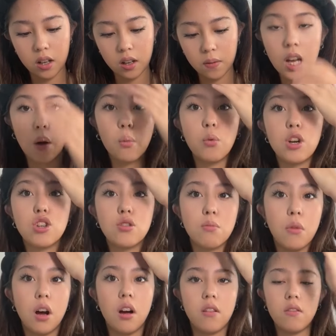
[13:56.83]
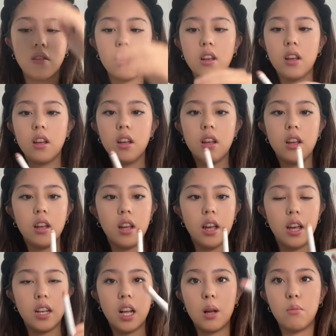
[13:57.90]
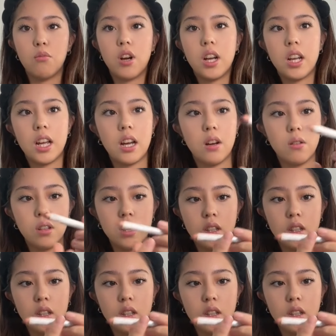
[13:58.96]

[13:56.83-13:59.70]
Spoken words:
that rich mauve, and I'm running out.